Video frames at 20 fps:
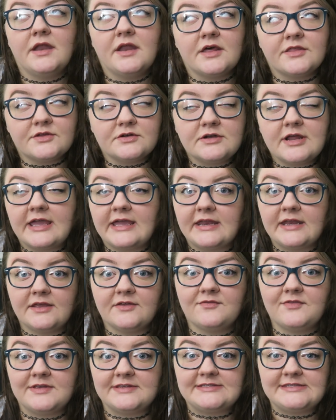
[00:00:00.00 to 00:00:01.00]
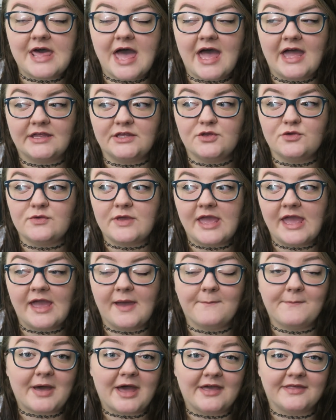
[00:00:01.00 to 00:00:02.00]
Another negative is that you
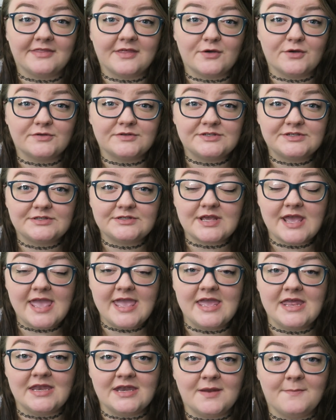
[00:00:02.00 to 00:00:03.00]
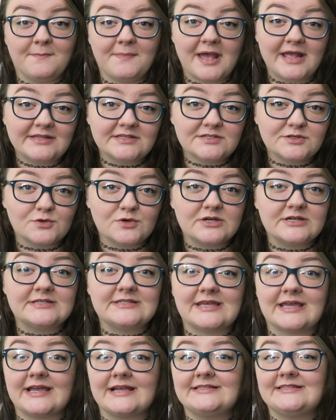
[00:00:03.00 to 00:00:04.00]
can't buy those in pet stores.
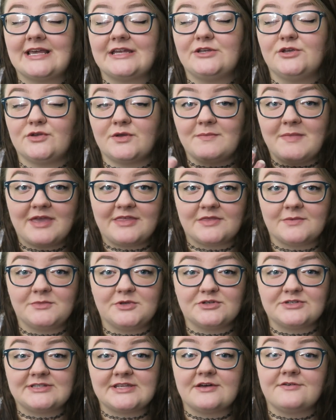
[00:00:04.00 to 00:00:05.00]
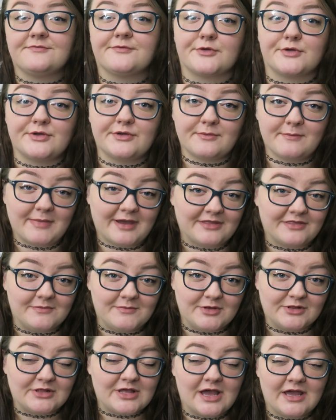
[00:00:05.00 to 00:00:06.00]
Like I said, you can make them yourself or you can buy them
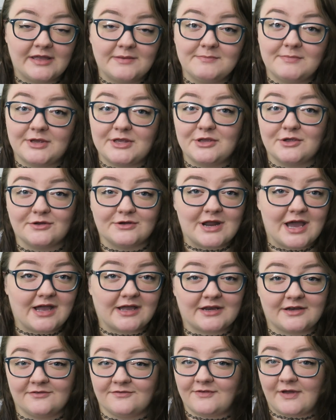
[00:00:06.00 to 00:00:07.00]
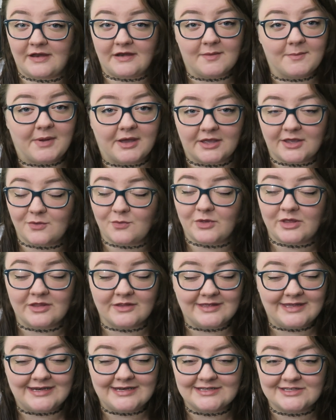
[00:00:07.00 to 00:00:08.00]
online, but you're not gonna find a bucket wheel
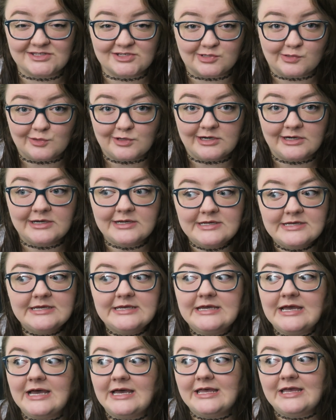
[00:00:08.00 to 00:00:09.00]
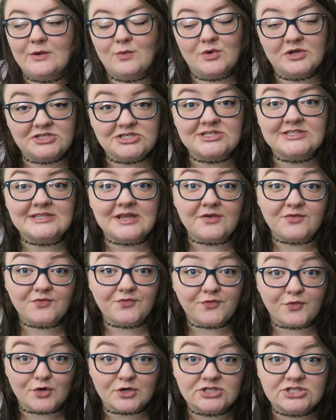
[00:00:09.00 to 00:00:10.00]
in a store, which is
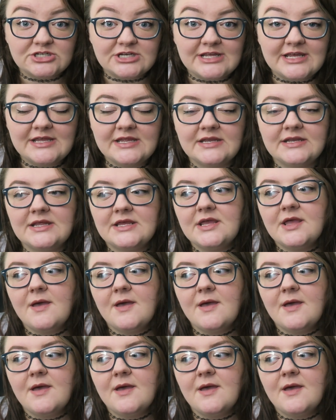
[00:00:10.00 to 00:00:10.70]
unfortunate,